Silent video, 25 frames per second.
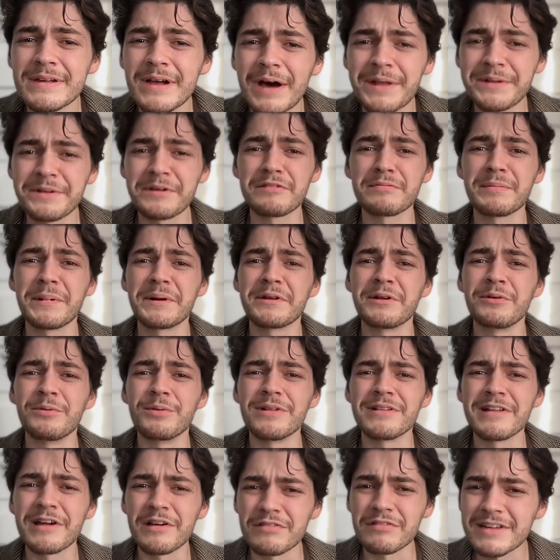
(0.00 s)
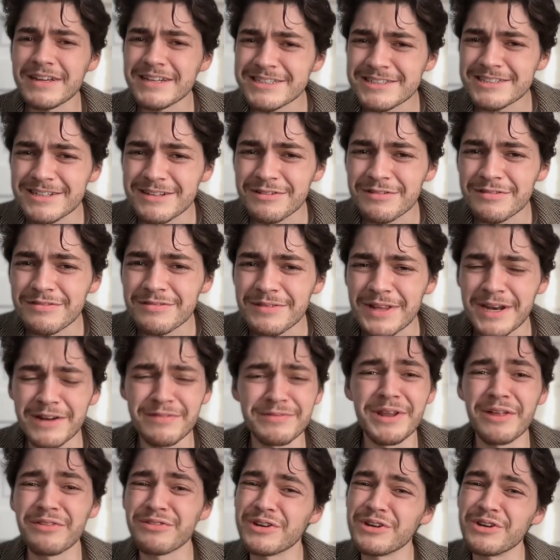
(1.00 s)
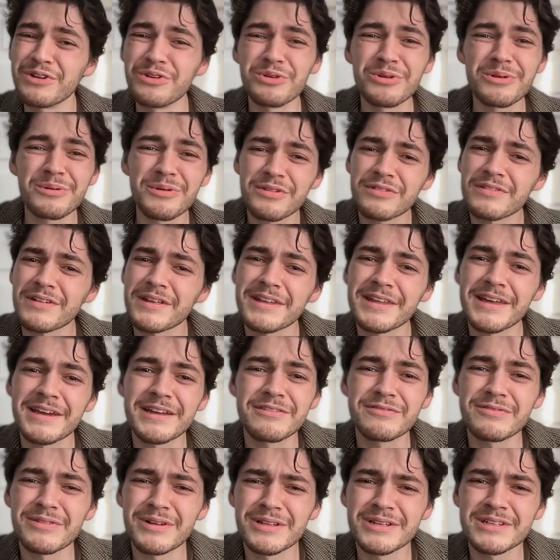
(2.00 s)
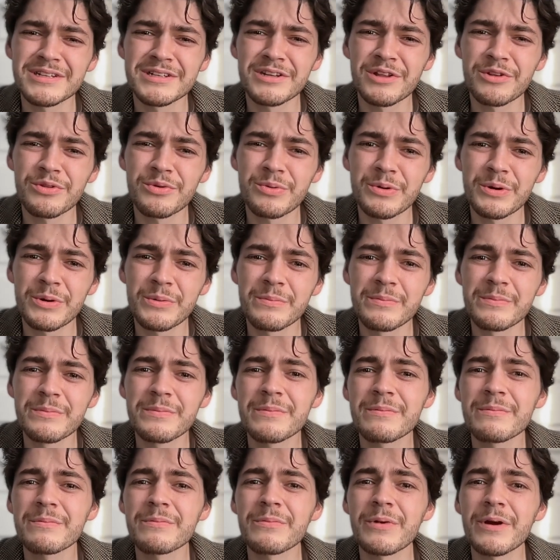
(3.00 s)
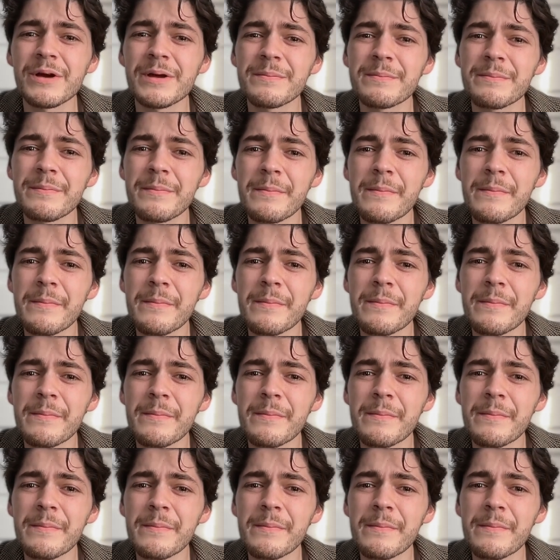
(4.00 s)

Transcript: unexpected realizations that have nothing to do with sunlight falling into the room, right?